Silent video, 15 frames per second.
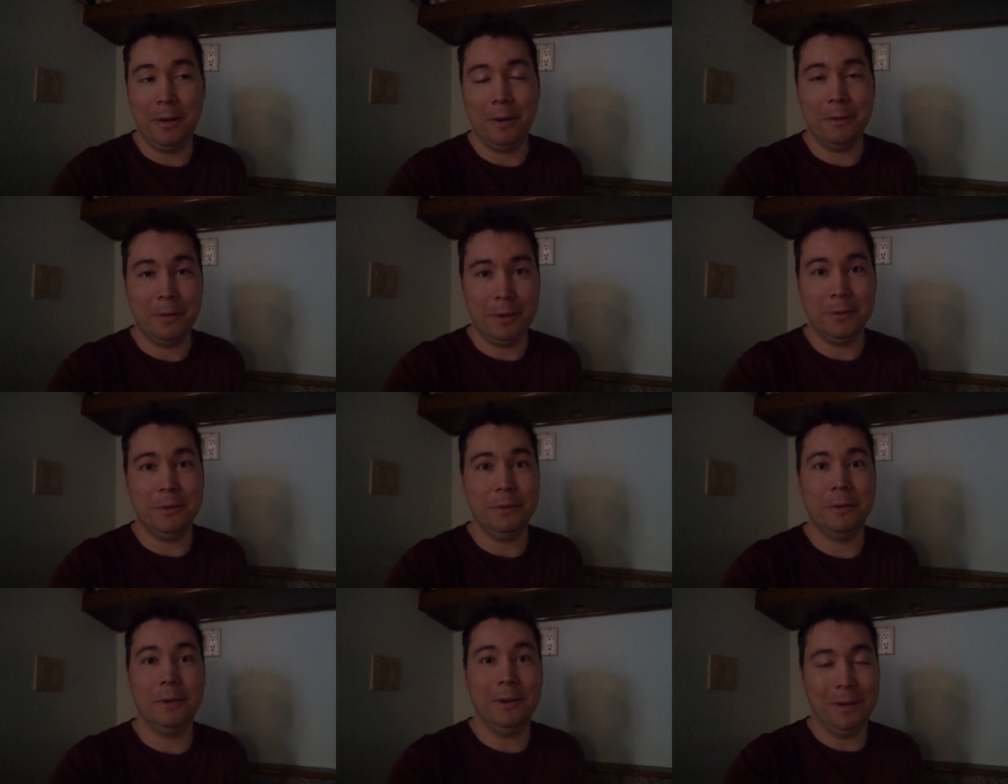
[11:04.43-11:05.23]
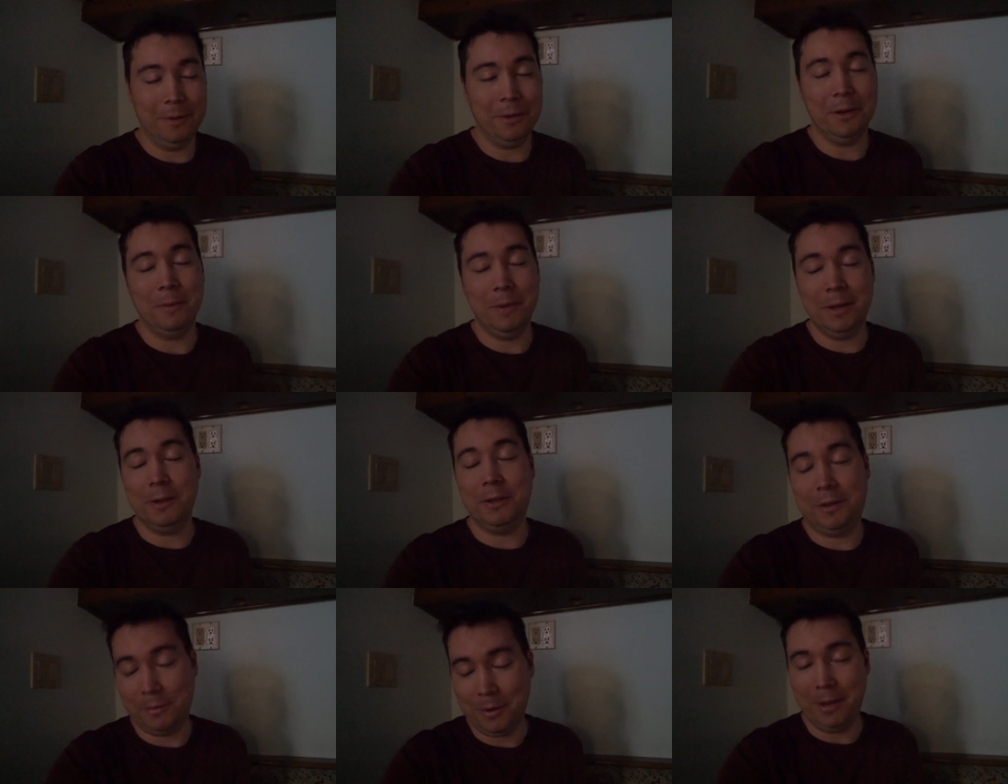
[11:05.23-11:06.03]
Otherwise you are going to be in a
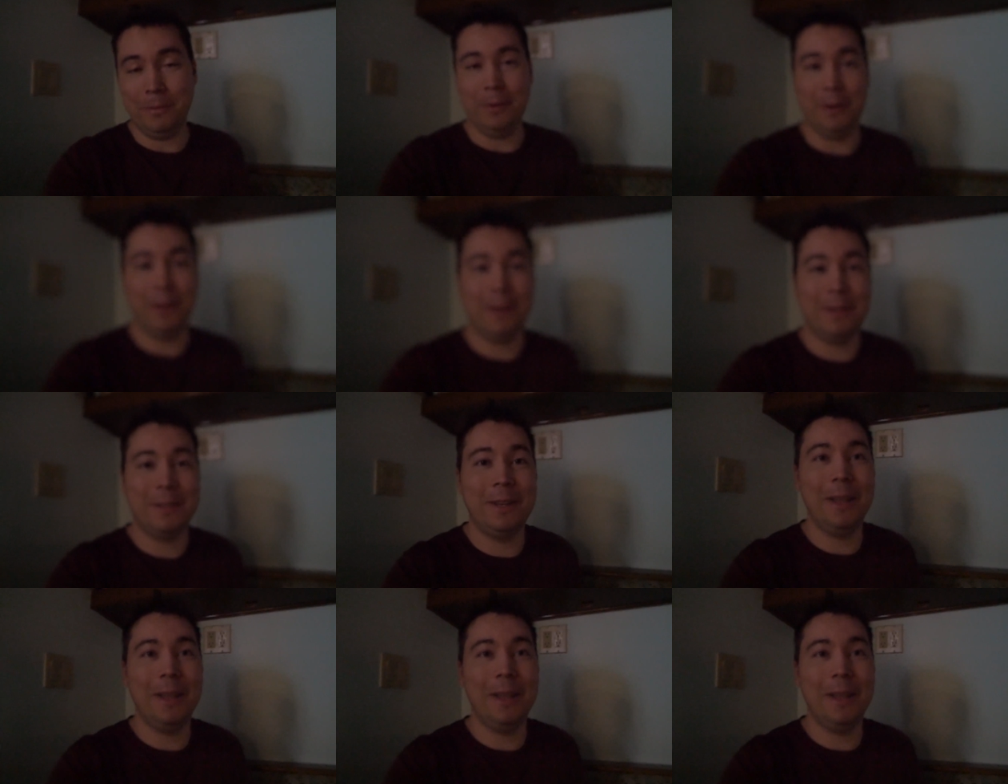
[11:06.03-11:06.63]
sweat box.